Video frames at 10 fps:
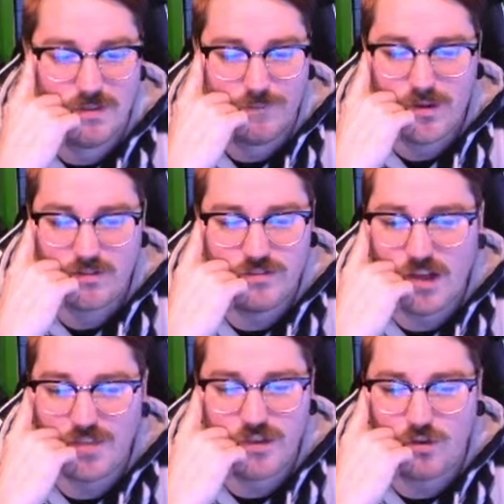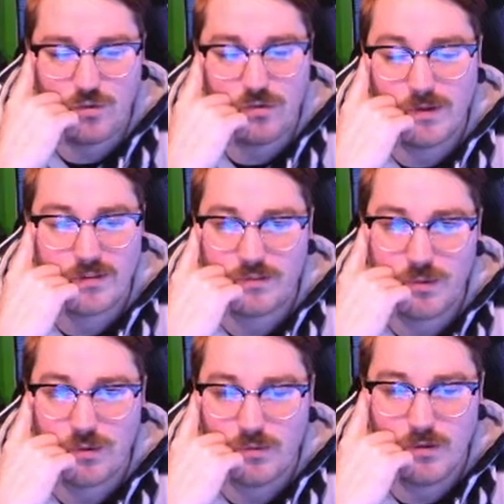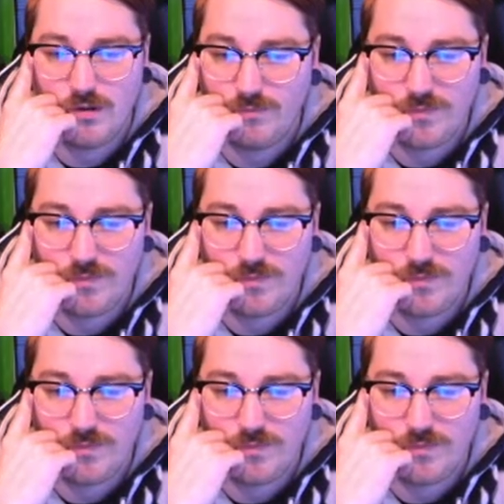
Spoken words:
There's nothing cool about this Pokemon.